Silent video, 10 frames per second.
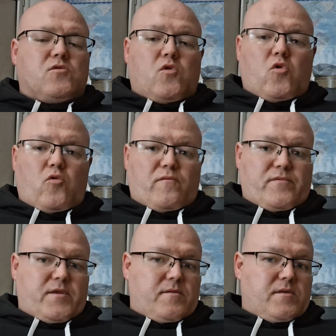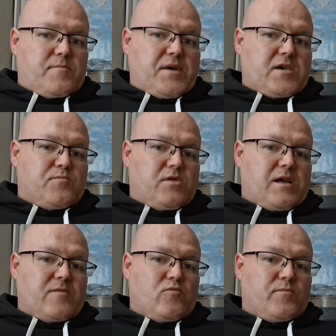hope the best
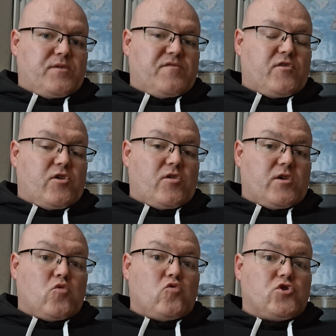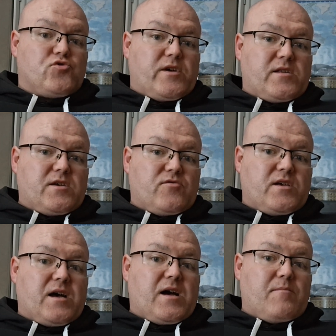plan would be for her to go straight to
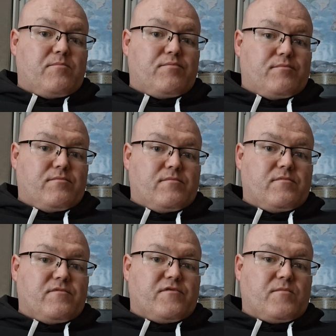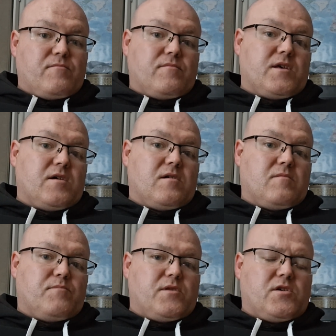rehab from there.
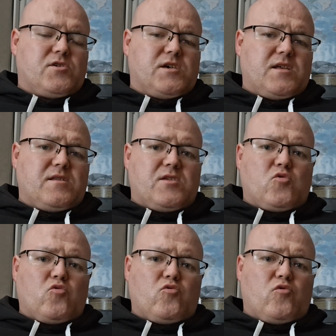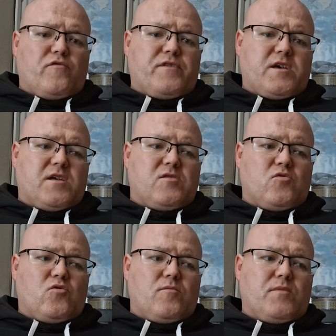But they're saying they don't know if they can
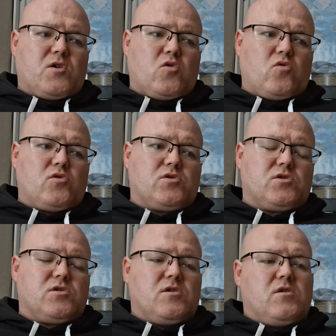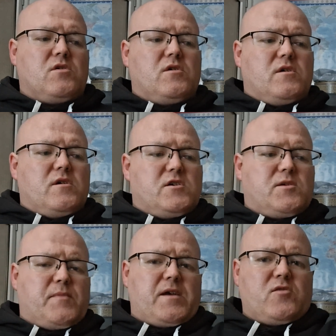do it because
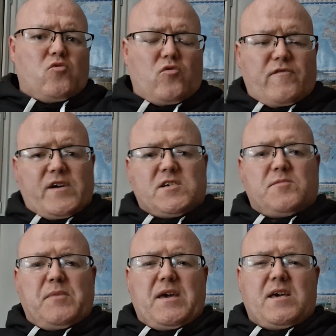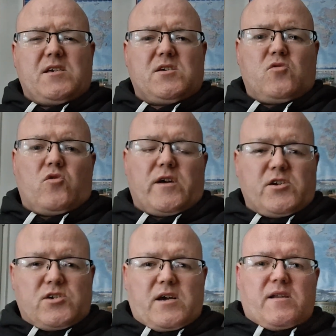she might not have a space and all this
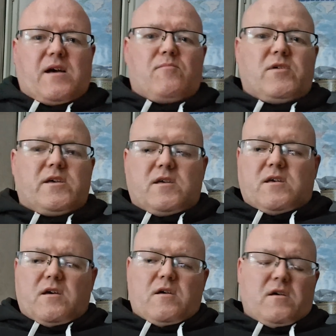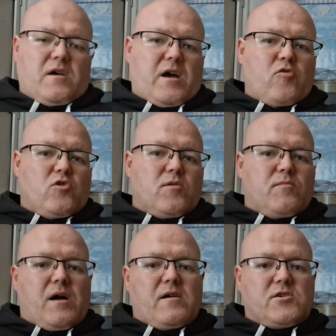shit. And I'm like, how
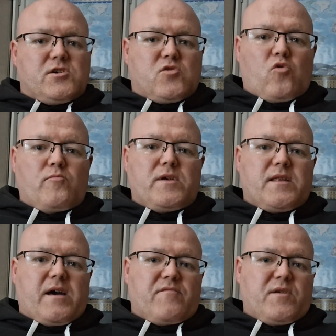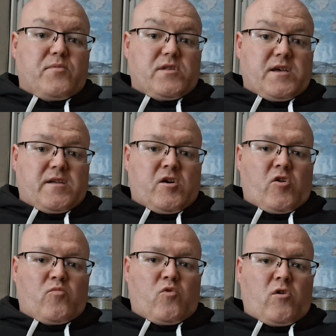come she told me that everybody in
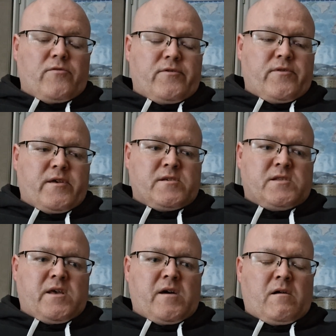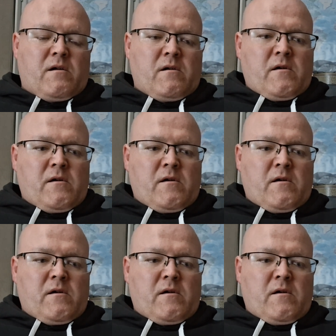her ward that's there